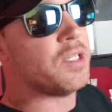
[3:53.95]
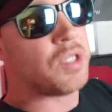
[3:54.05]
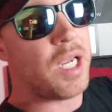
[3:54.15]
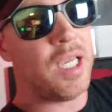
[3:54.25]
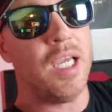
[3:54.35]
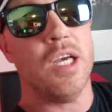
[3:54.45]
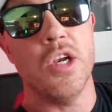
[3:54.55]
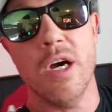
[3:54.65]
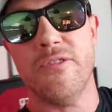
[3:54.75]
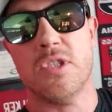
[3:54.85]
and taking
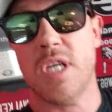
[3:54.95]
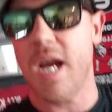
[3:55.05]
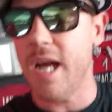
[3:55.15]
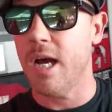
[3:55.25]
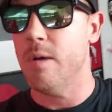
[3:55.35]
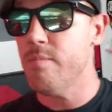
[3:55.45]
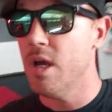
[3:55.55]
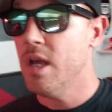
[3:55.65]
enough time,